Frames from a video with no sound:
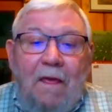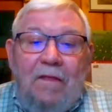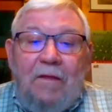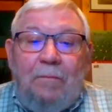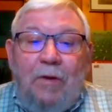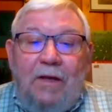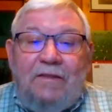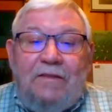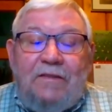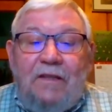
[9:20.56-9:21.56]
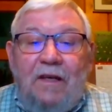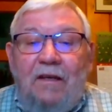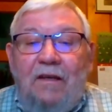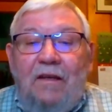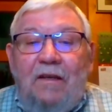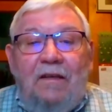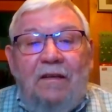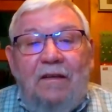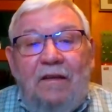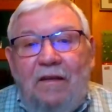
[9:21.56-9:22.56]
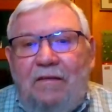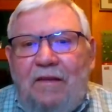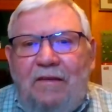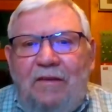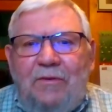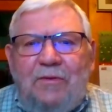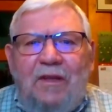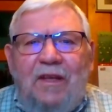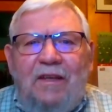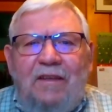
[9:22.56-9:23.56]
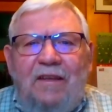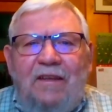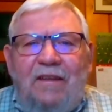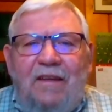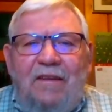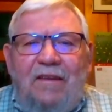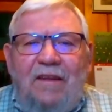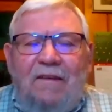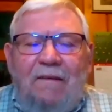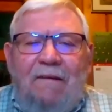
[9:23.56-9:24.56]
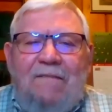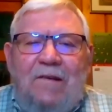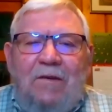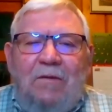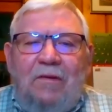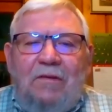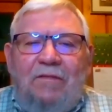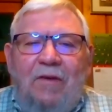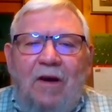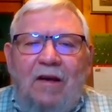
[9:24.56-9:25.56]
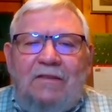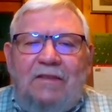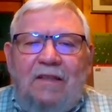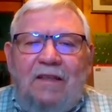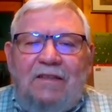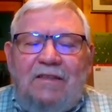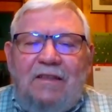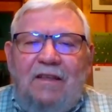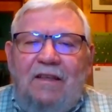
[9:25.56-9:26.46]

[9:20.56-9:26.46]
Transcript: the prices usually in the world of hogs, at least,